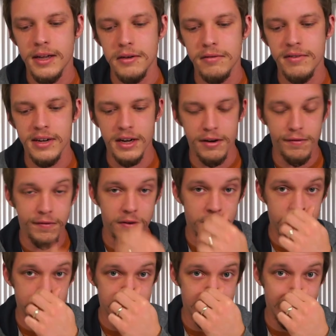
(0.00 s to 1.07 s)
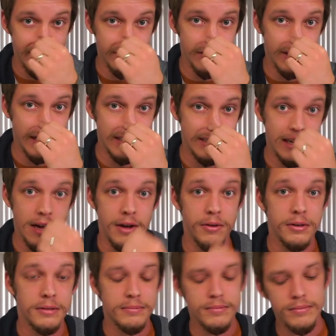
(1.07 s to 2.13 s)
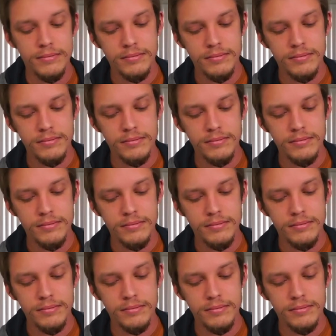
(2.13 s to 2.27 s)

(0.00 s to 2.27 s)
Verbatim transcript: and you've kind of fallen in love with that sound,